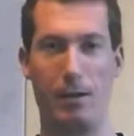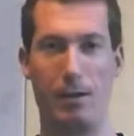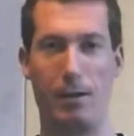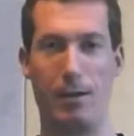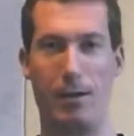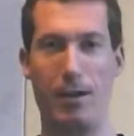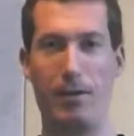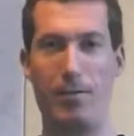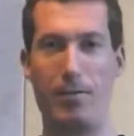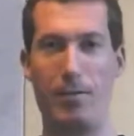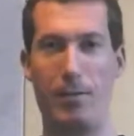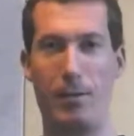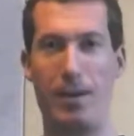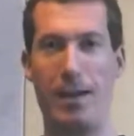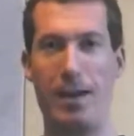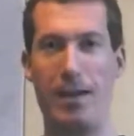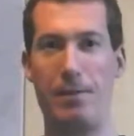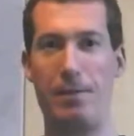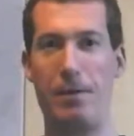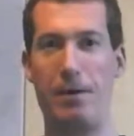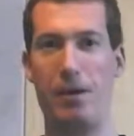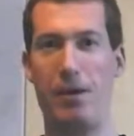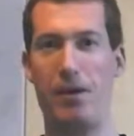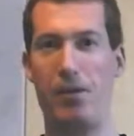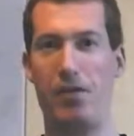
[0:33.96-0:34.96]
I have a
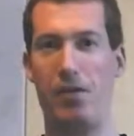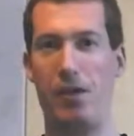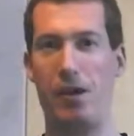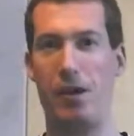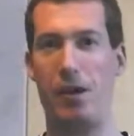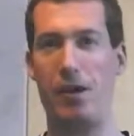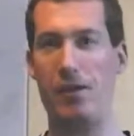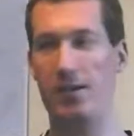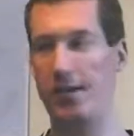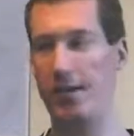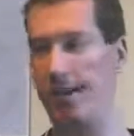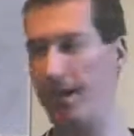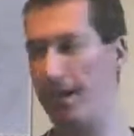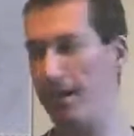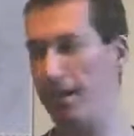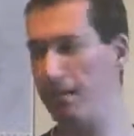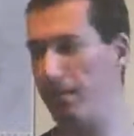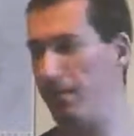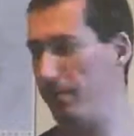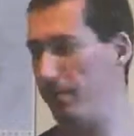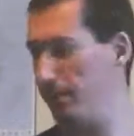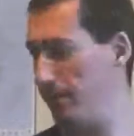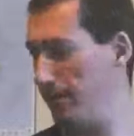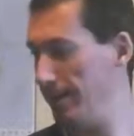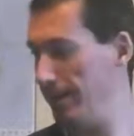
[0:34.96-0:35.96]
BMI chart here
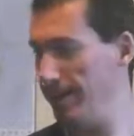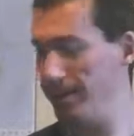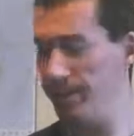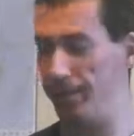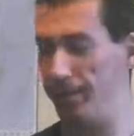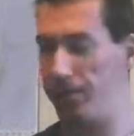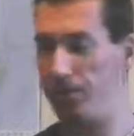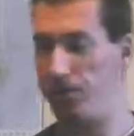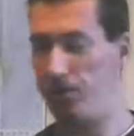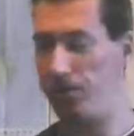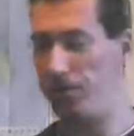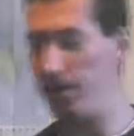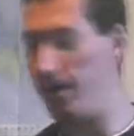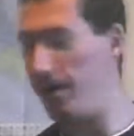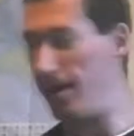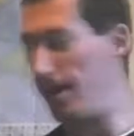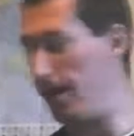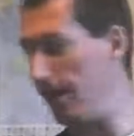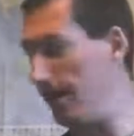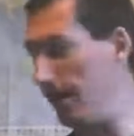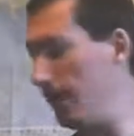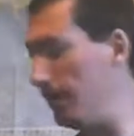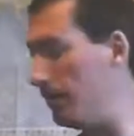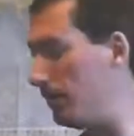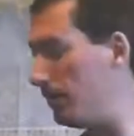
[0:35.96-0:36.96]
with me
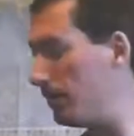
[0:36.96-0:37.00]
today.